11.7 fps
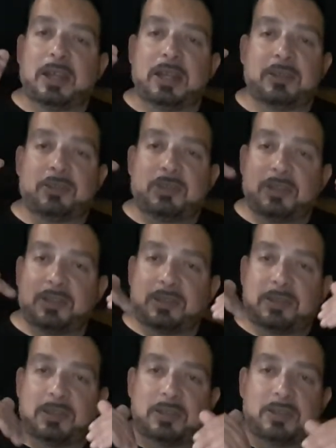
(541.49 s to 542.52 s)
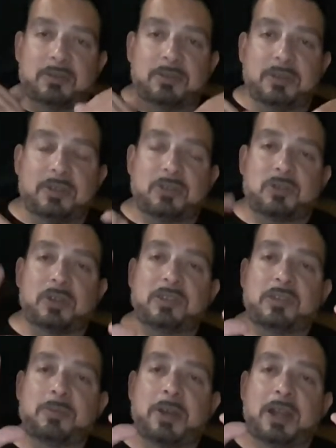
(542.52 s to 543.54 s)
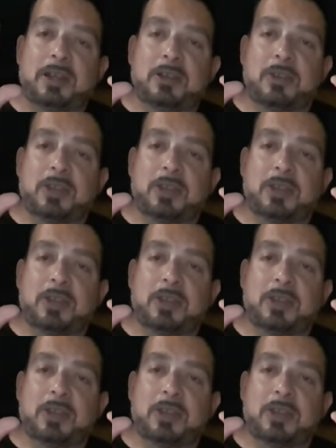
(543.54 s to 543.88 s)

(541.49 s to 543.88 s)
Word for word: It just tricks your body into